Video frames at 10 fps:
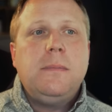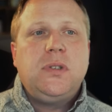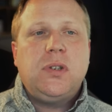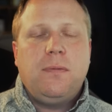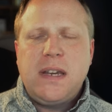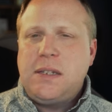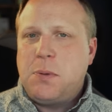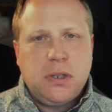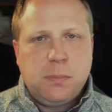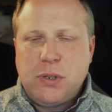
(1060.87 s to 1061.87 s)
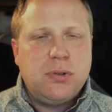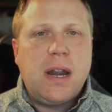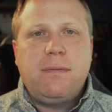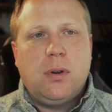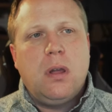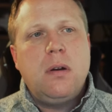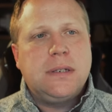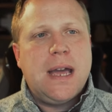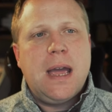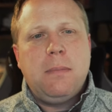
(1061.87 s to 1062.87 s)
So Facebook has been trying for a long
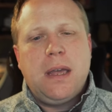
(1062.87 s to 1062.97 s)
time.